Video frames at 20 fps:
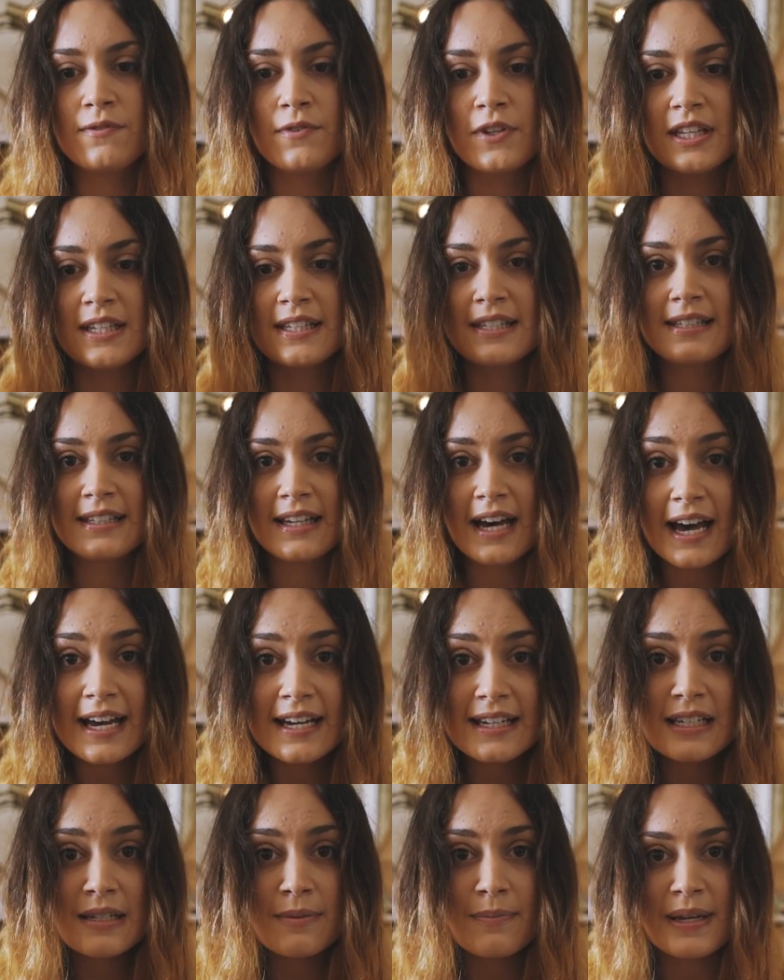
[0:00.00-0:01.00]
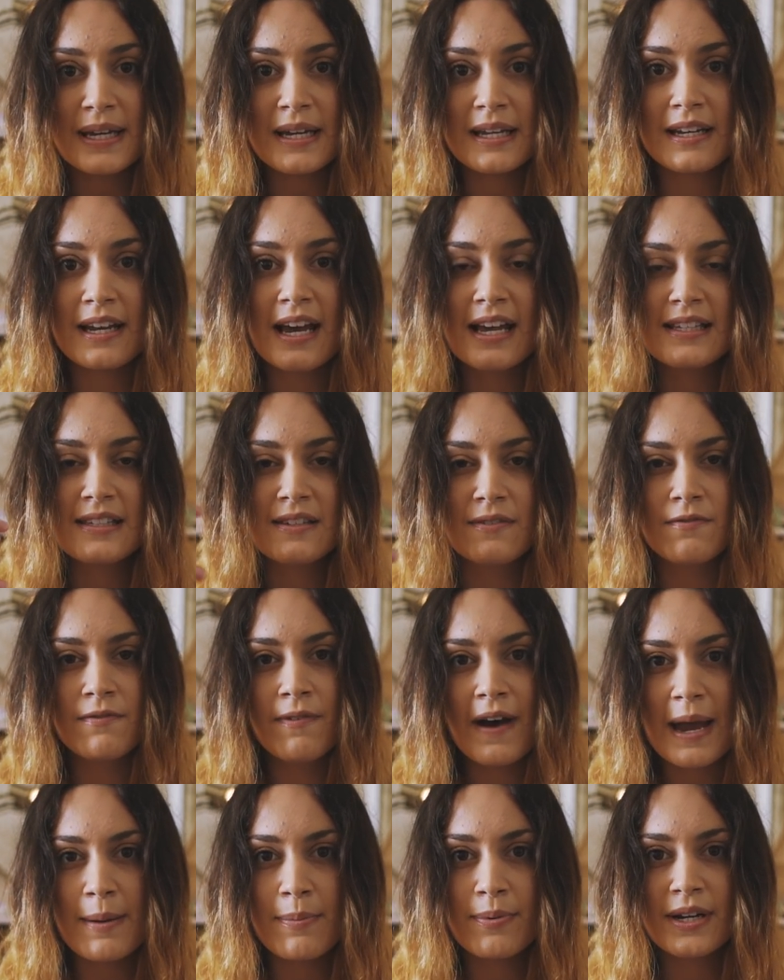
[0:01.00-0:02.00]
for the sky to be nice and
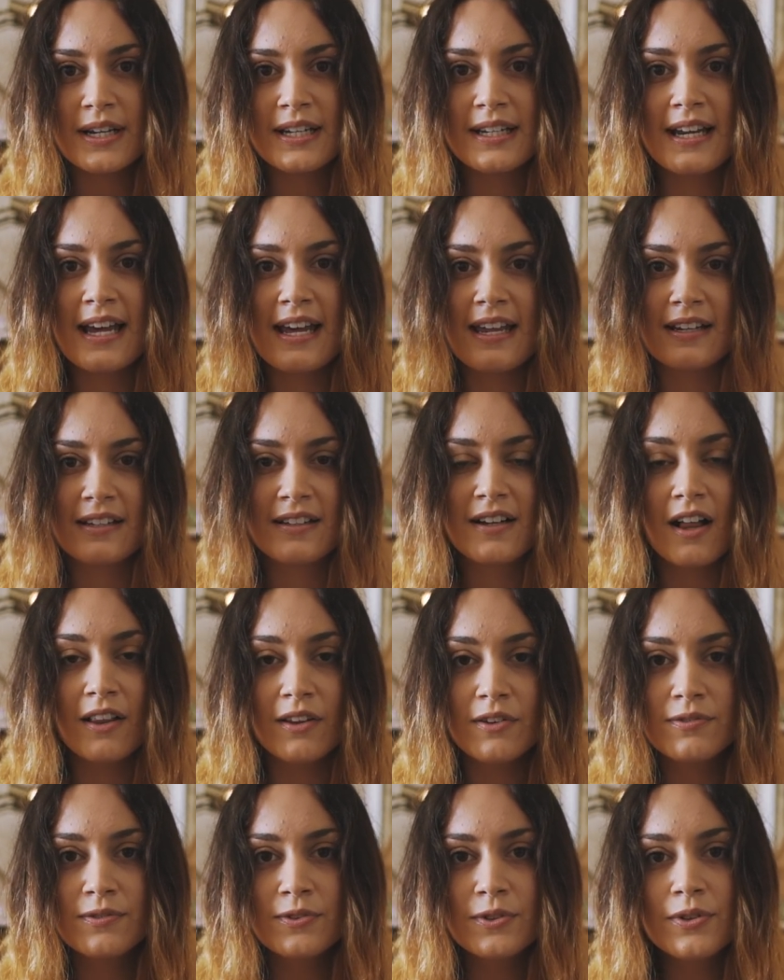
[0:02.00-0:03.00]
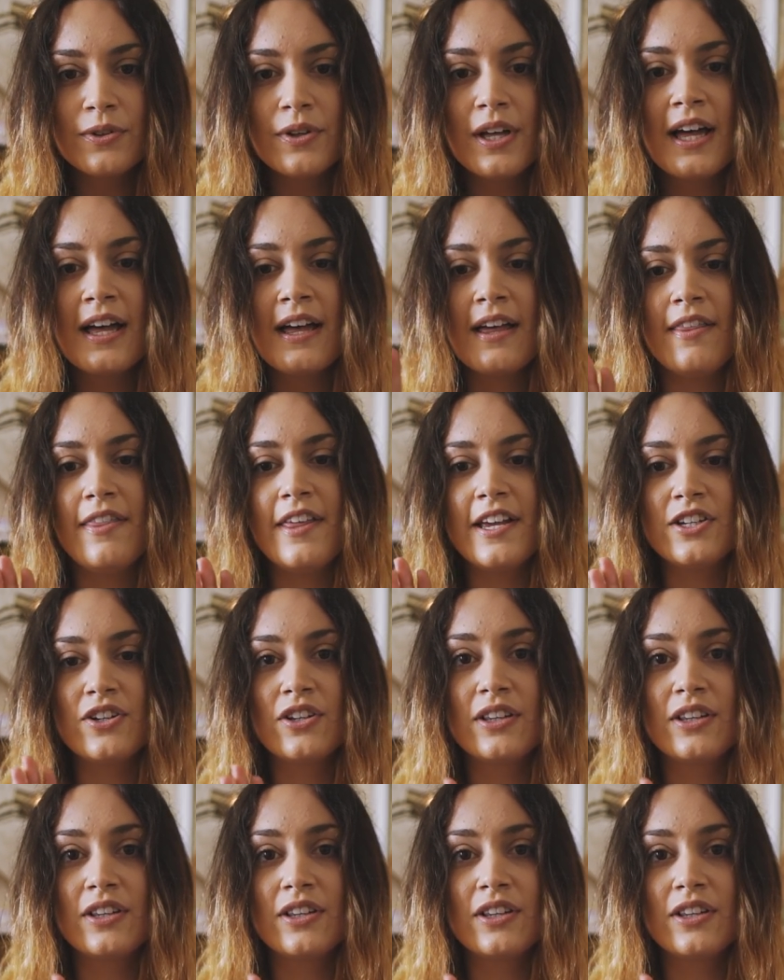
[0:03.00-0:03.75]
vibrant and colorful, then